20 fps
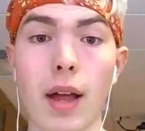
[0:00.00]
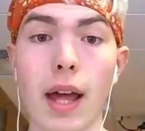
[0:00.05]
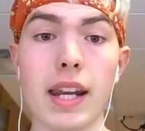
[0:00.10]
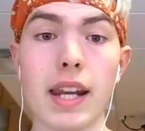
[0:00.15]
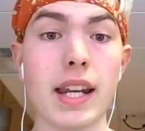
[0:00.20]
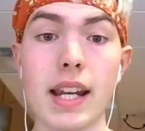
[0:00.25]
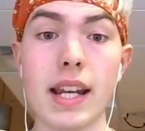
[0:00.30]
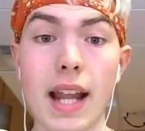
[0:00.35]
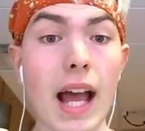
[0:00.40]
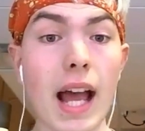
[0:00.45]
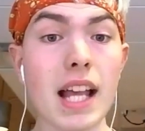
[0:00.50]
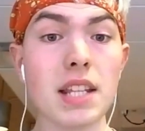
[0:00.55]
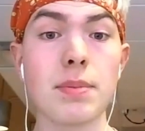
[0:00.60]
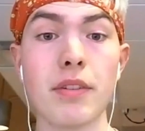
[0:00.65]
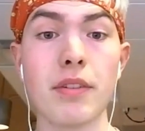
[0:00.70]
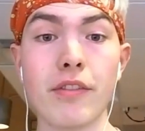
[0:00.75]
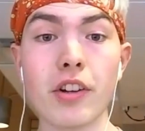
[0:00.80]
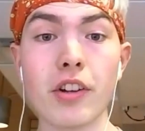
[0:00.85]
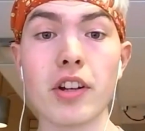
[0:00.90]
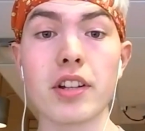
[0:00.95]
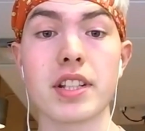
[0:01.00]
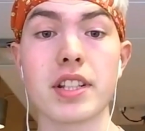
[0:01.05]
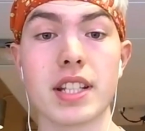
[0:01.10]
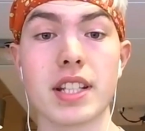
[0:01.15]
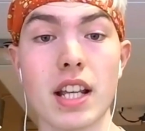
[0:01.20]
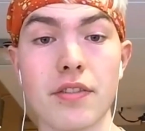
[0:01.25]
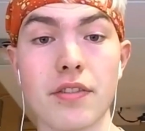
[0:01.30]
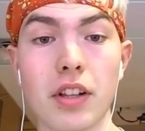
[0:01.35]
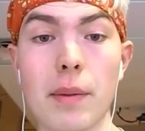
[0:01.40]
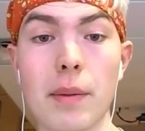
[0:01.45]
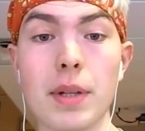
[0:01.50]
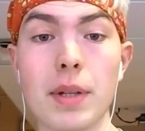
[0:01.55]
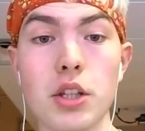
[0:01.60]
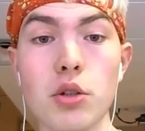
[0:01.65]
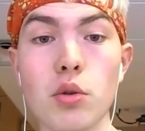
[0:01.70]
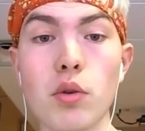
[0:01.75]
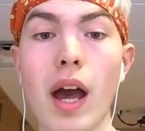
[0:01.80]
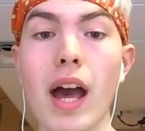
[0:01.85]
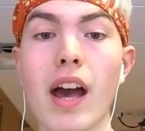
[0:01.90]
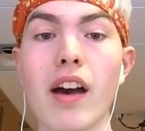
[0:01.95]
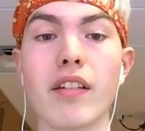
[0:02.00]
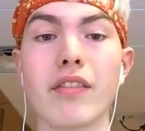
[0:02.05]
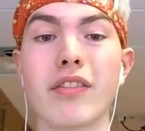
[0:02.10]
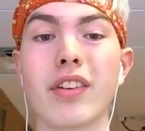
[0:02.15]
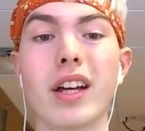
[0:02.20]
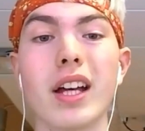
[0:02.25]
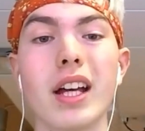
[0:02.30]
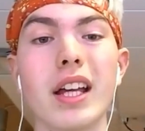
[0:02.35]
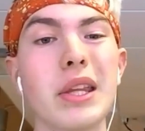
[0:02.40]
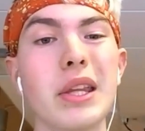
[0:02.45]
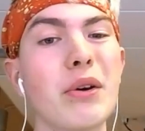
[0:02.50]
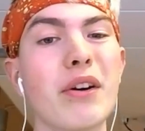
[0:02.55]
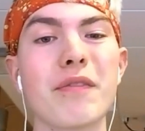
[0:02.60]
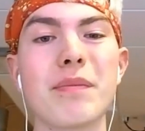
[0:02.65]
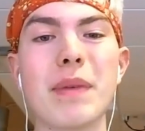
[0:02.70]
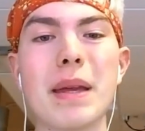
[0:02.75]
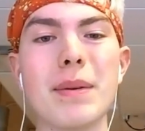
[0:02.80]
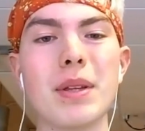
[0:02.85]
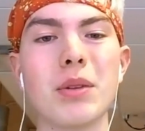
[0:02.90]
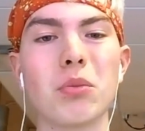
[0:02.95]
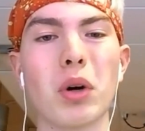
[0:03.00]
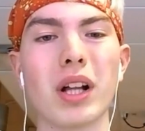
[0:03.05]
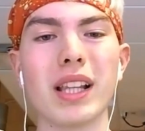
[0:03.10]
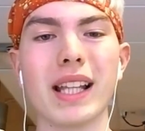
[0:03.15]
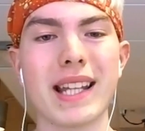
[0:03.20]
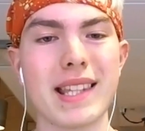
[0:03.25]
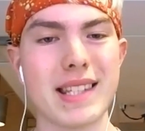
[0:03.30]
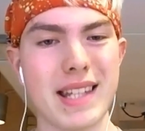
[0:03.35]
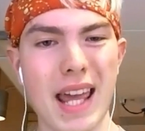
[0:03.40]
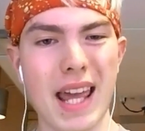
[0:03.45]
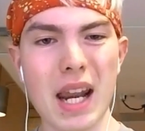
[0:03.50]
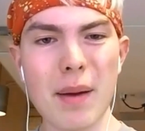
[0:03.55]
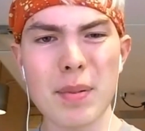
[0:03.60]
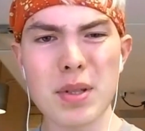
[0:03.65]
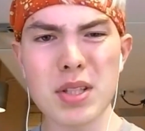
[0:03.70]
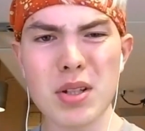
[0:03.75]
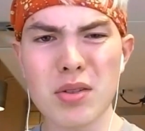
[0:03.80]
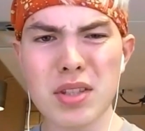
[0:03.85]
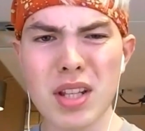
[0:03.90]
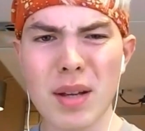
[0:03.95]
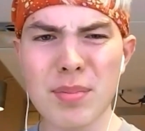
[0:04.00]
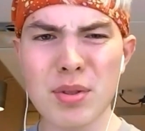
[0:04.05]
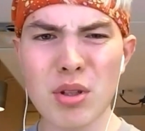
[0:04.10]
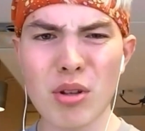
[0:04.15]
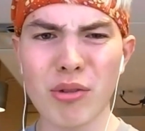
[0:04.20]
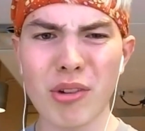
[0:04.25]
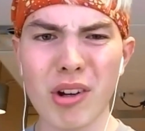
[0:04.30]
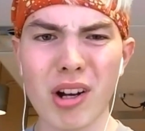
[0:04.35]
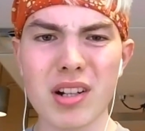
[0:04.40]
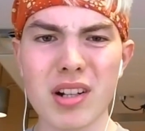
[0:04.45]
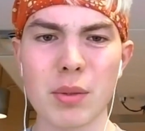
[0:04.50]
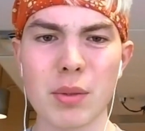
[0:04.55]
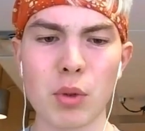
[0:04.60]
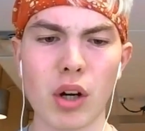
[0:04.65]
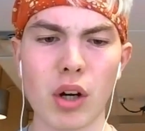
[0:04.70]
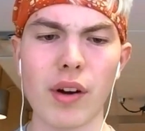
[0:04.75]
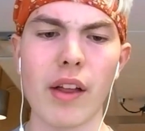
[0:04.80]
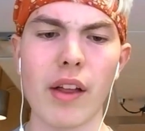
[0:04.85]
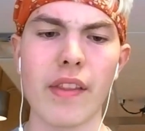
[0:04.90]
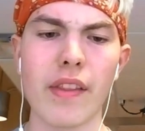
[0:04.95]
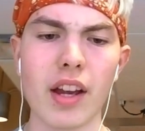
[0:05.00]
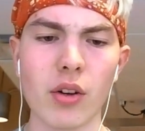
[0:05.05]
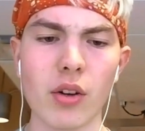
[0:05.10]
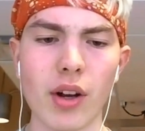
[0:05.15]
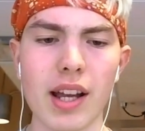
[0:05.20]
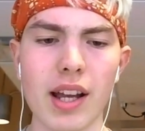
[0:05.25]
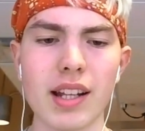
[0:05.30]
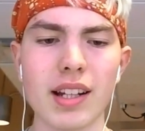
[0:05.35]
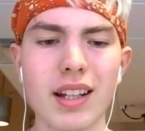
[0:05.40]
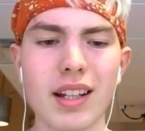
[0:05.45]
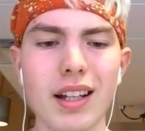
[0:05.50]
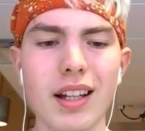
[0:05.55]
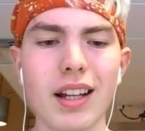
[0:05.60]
And it has been very successful. I mean, you have maybe like 10 episodes up so far, somewhere around there, right?